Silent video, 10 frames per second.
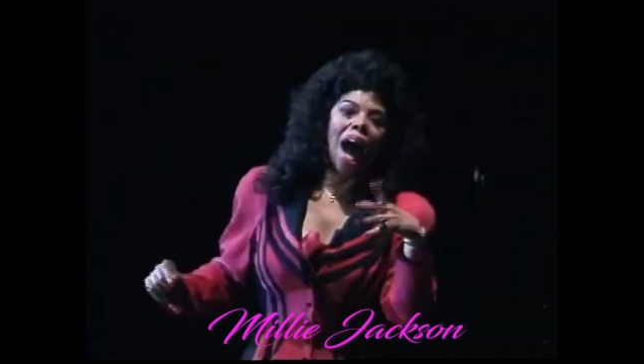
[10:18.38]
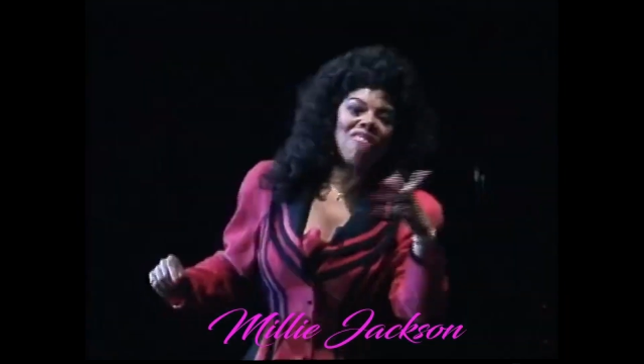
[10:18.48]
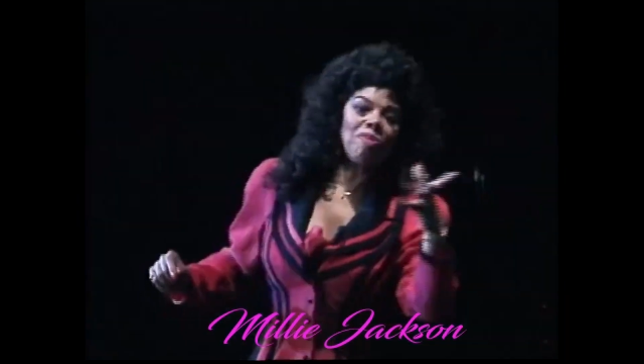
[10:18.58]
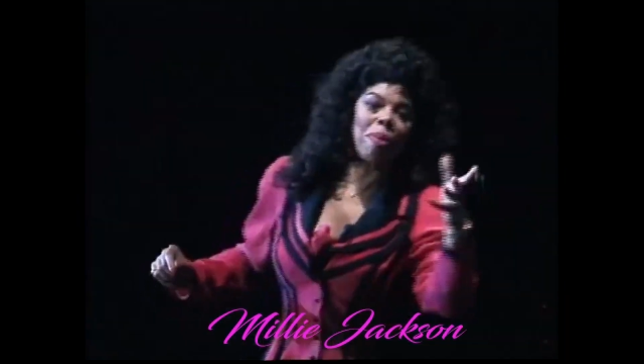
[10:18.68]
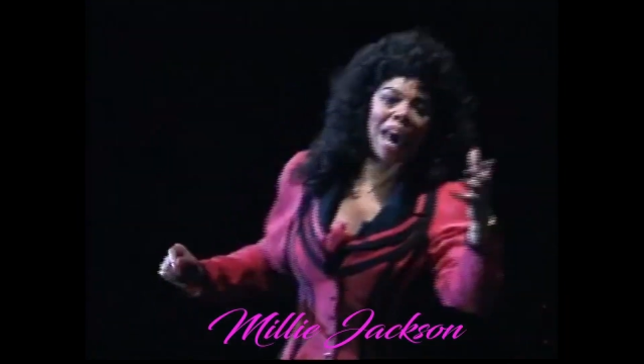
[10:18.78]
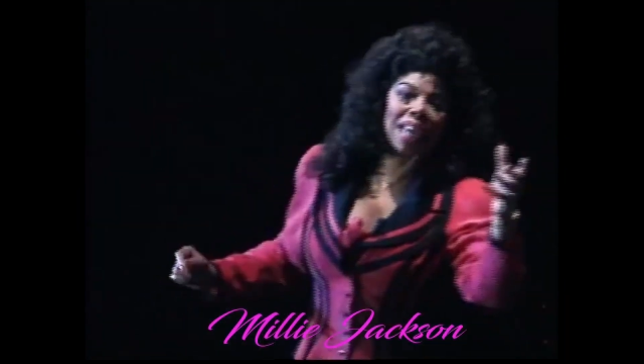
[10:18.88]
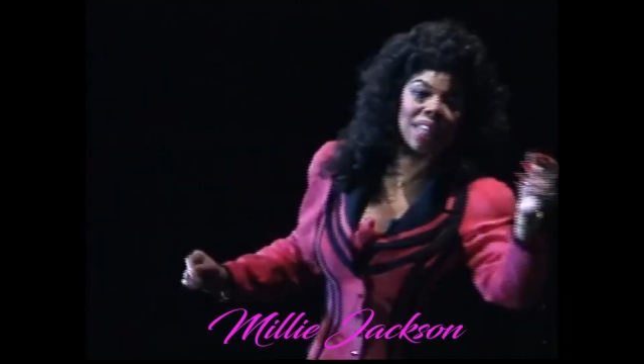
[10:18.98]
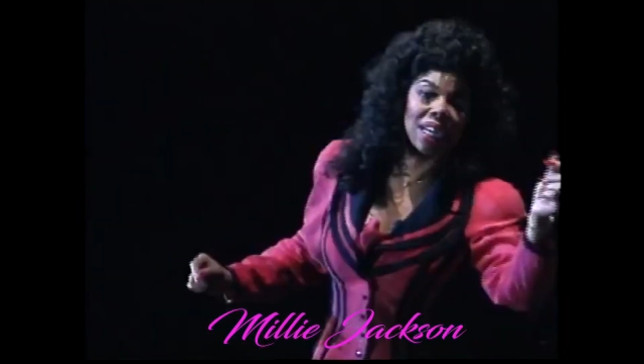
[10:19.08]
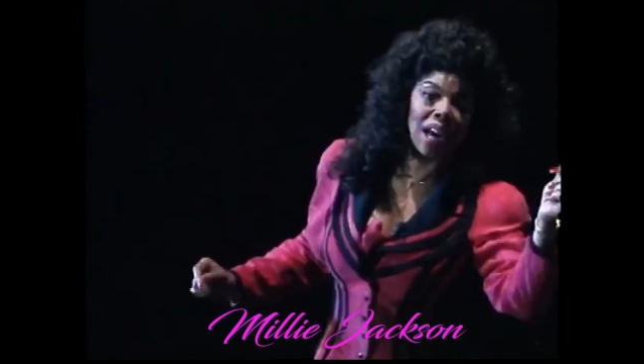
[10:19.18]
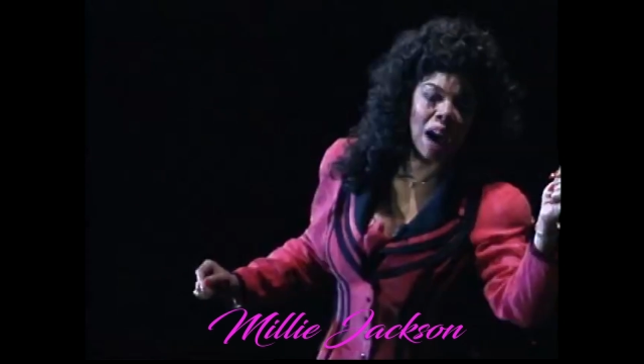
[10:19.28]
I've bagged
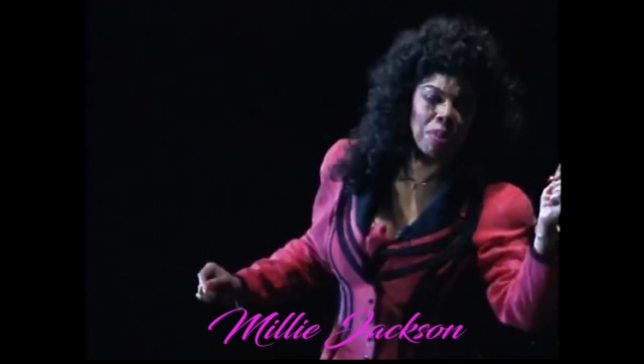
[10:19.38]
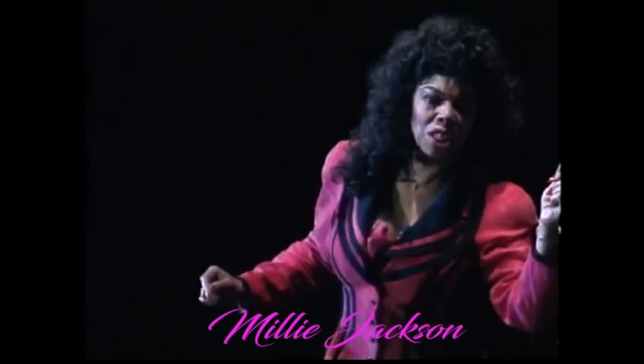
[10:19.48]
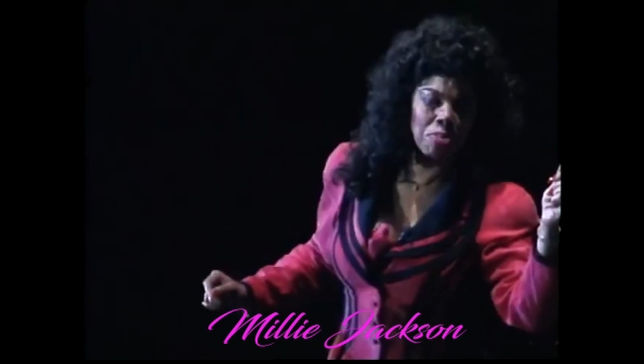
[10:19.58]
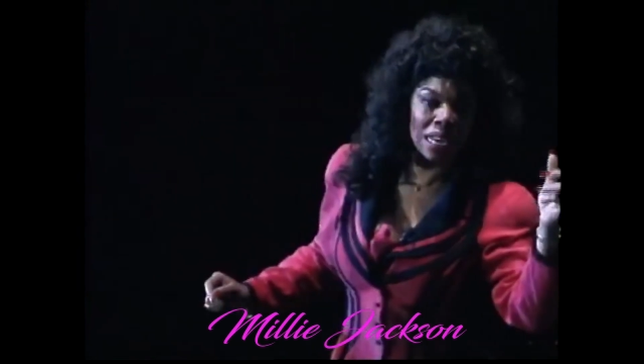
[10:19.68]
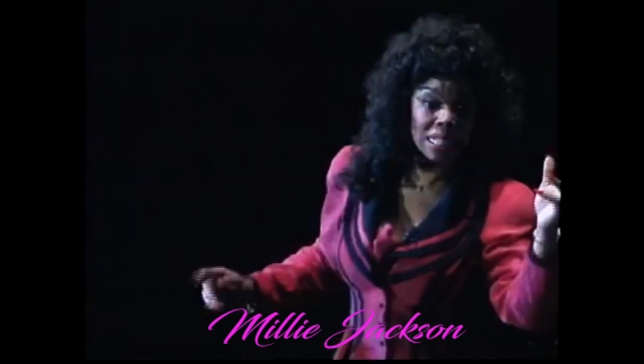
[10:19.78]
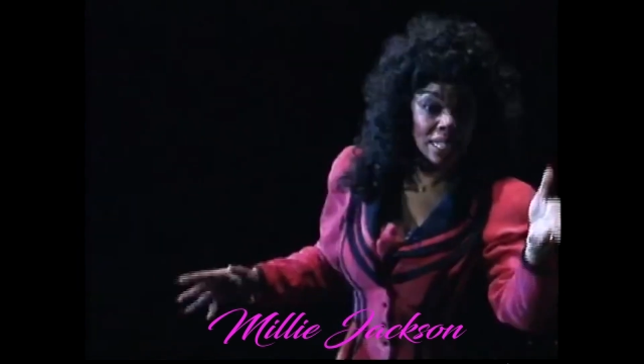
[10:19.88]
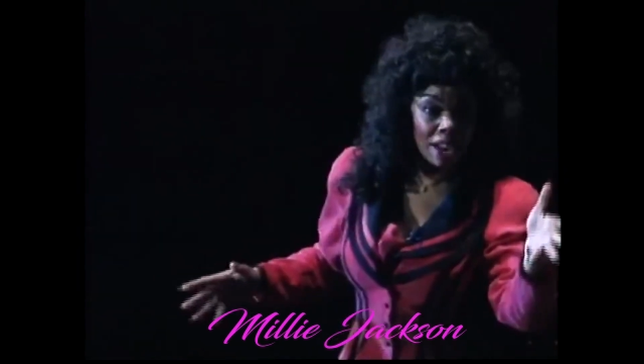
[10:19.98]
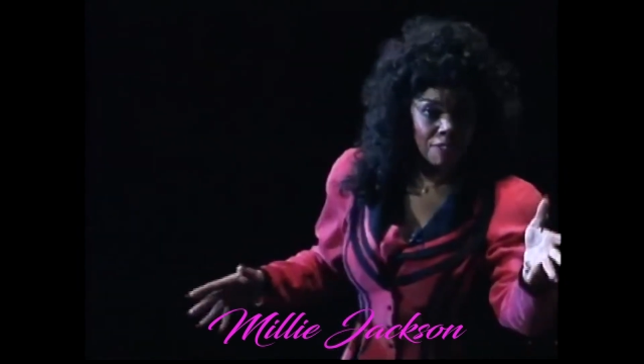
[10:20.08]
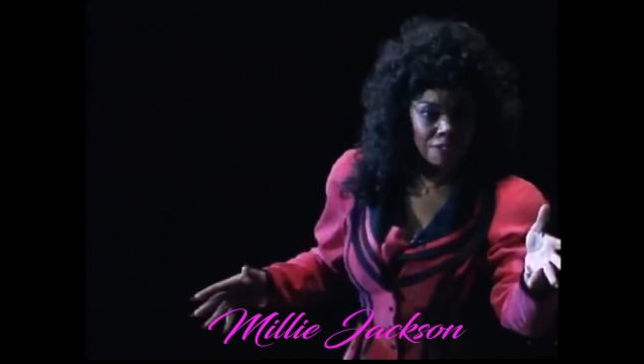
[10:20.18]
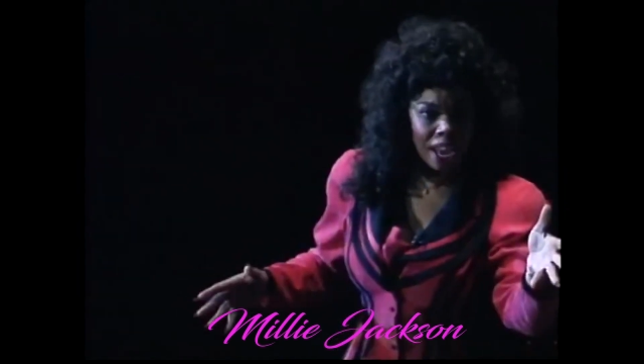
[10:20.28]
the garbage
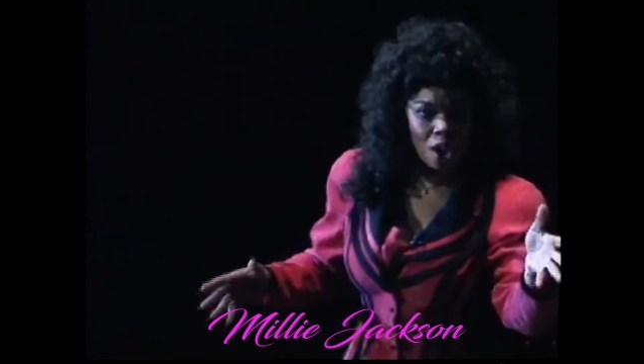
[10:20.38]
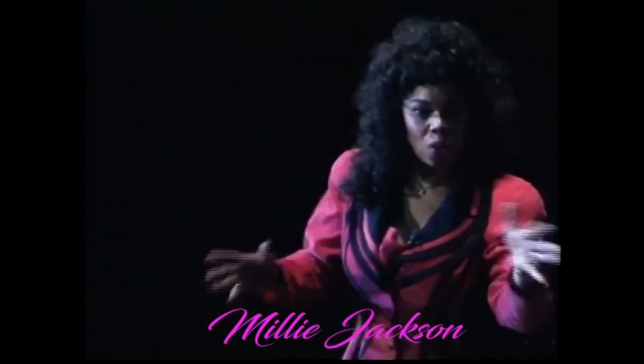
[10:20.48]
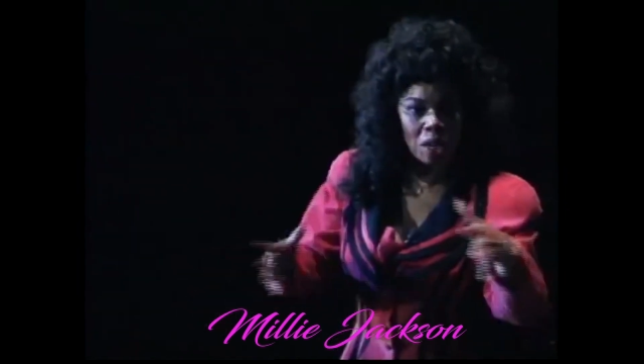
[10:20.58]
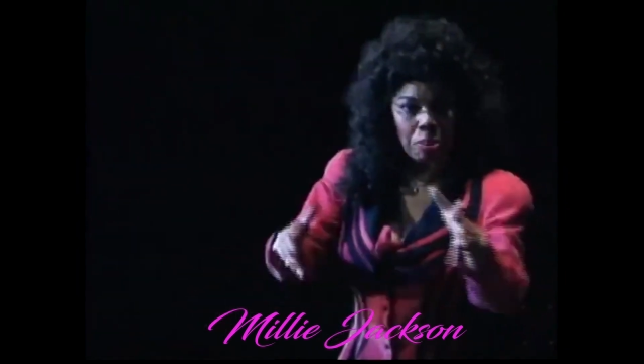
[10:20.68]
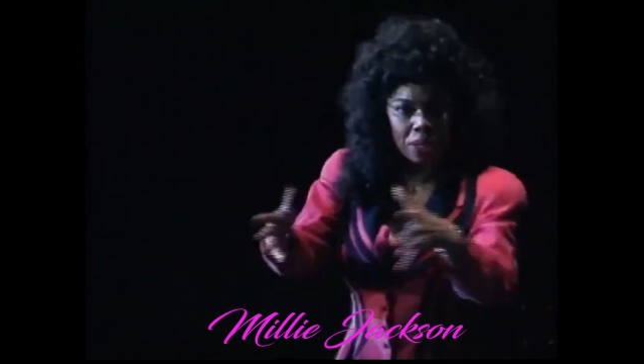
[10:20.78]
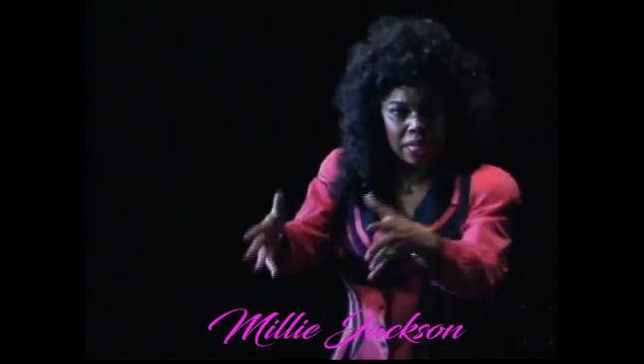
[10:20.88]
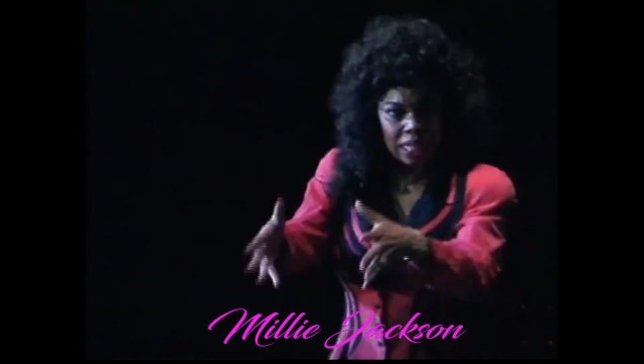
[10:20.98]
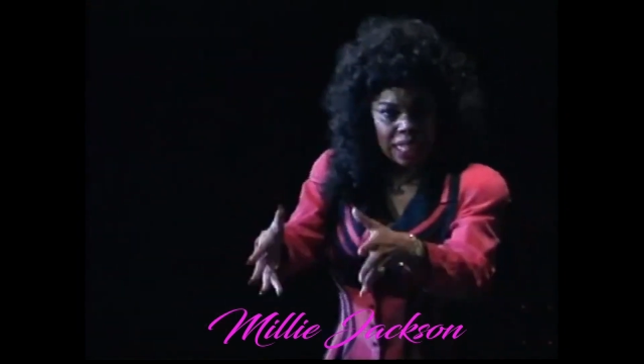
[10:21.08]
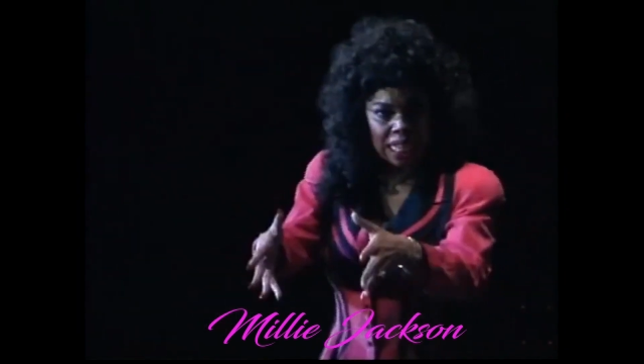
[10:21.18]
myself now and put it in the